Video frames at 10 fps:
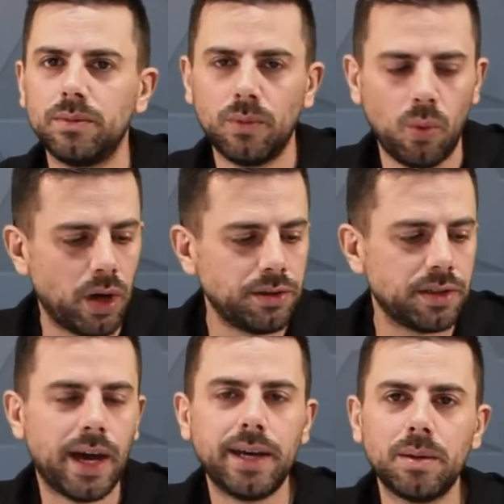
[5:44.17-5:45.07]

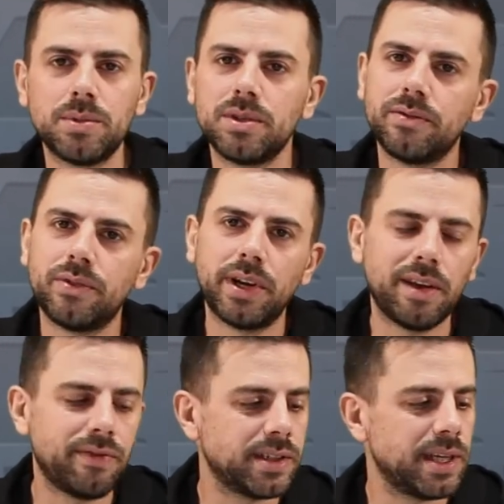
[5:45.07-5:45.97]
wanted items for an
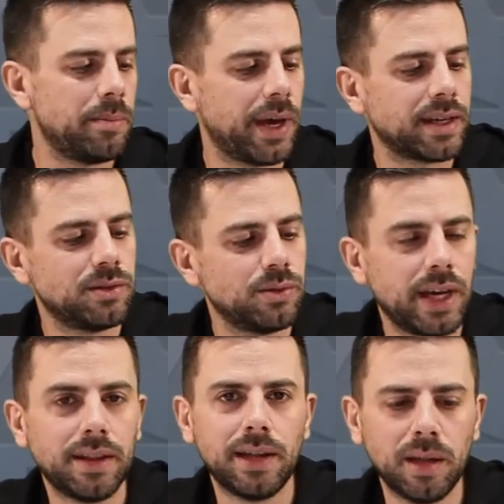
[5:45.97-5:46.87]
FX Impact, to
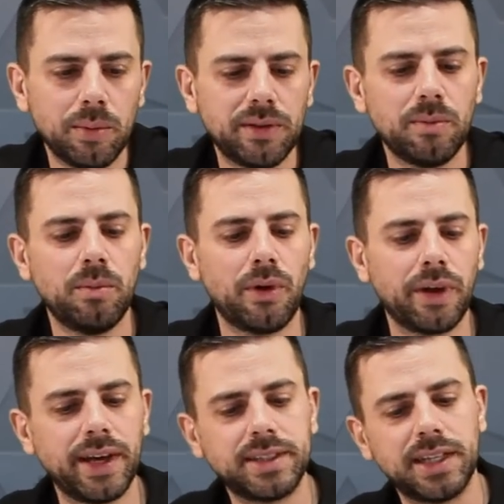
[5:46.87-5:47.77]
get a little bit more
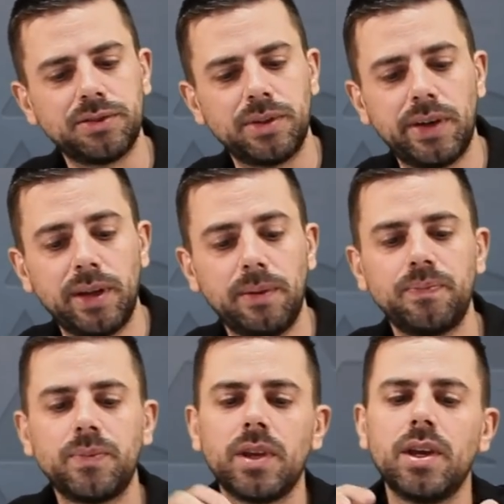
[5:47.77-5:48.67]
accessory rail.
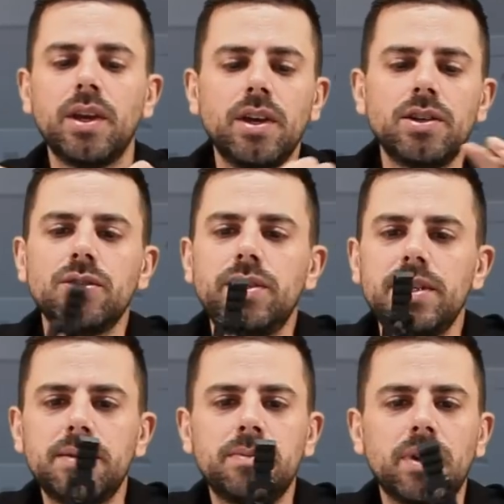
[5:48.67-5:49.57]
So
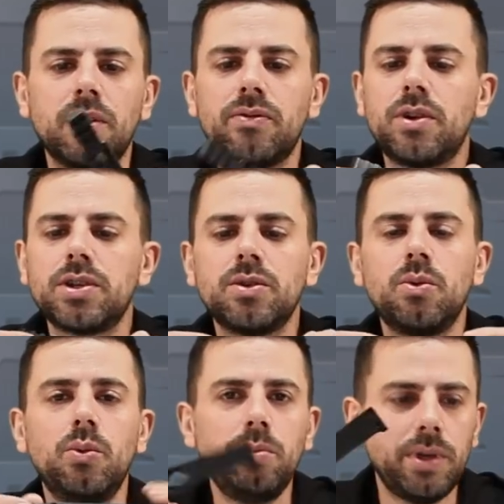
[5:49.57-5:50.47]
this of course
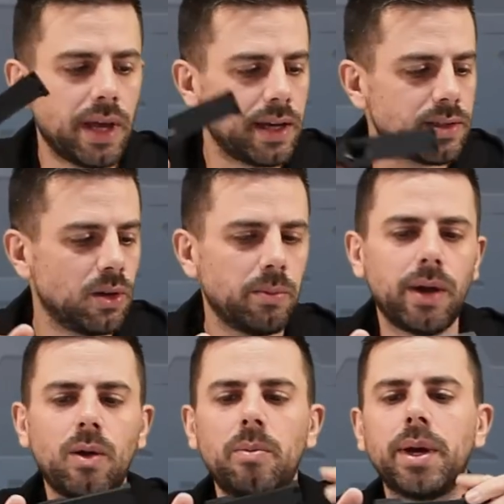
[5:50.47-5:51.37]
would be nice on my
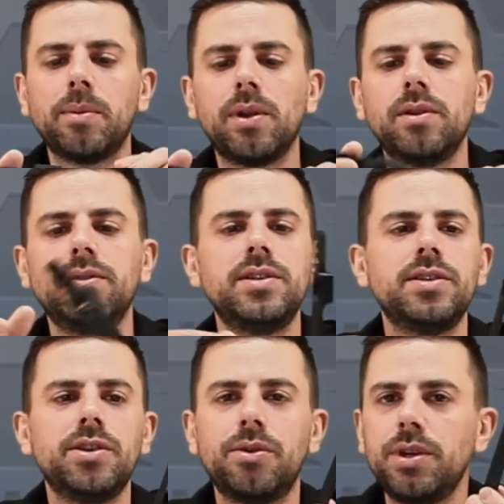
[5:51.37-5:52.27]
compact model. This
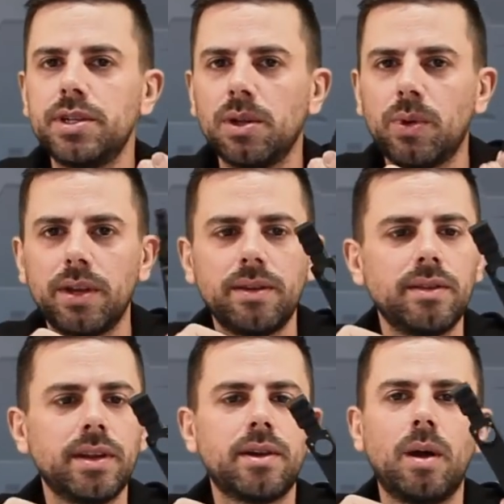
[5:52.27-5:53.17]
is the original one
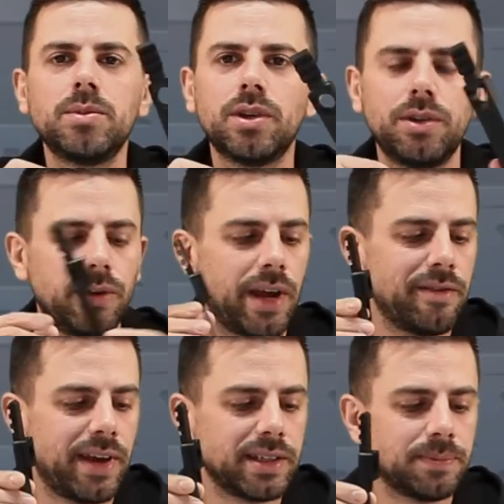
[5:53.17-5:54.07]
that comes on your
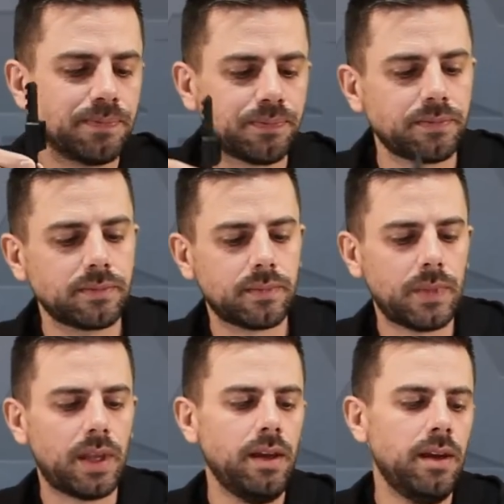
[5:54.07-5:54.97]
FX.
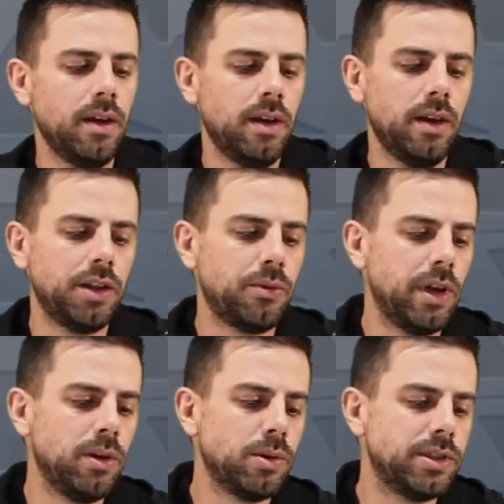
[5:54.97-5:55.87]
It
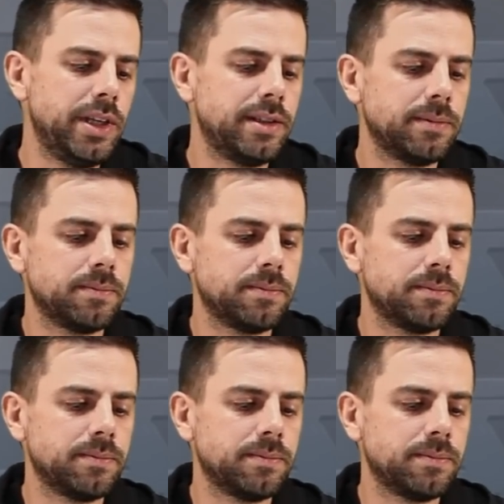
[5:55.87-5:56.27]
really looks neat.